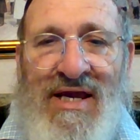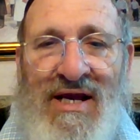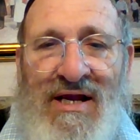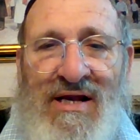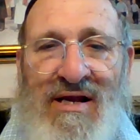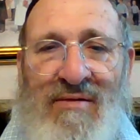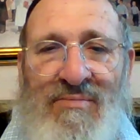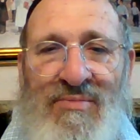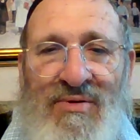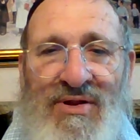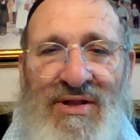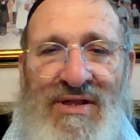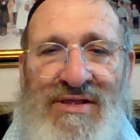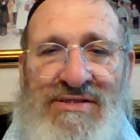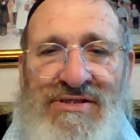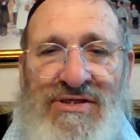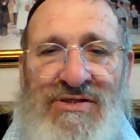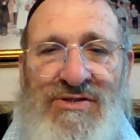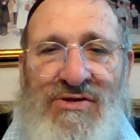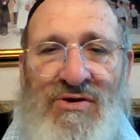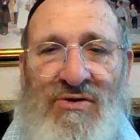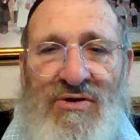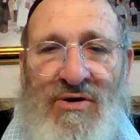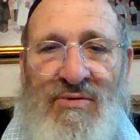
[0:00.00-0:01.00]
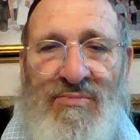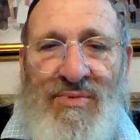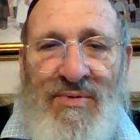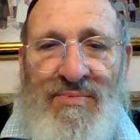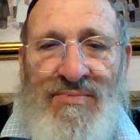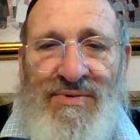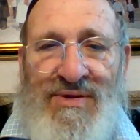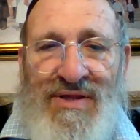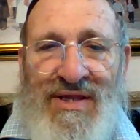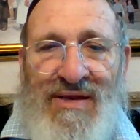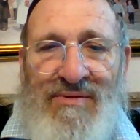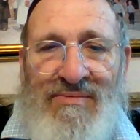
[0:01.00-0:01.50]
a Kabbalah Torah
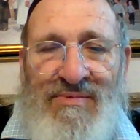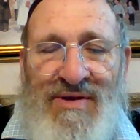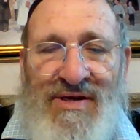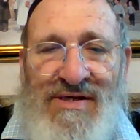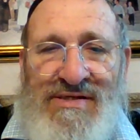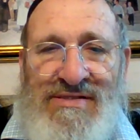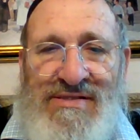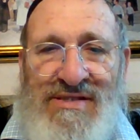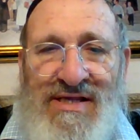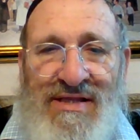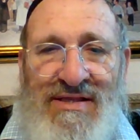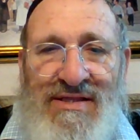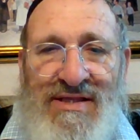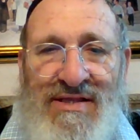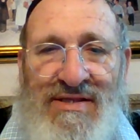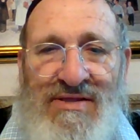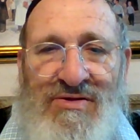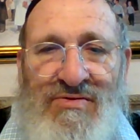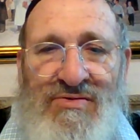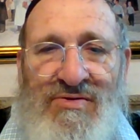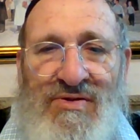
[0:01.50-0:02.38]
b'pnimius, that the